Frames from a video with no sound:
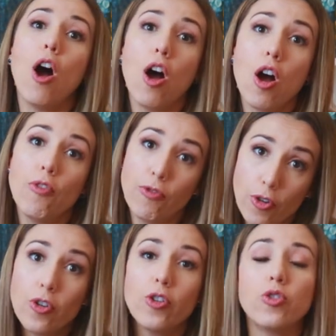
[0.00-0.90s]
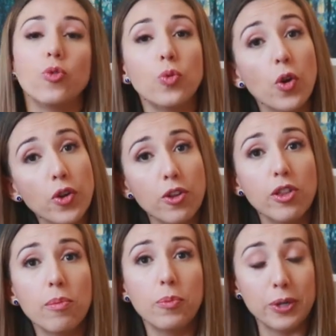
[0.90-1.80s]
uh, for the
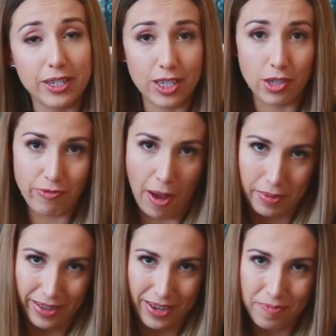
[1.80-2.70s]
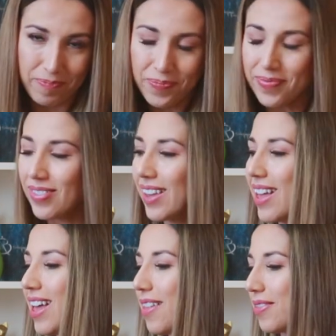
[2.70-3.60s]
royal British family.
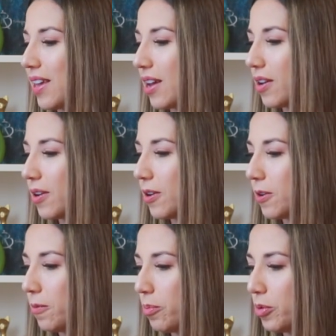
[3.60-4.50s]
Their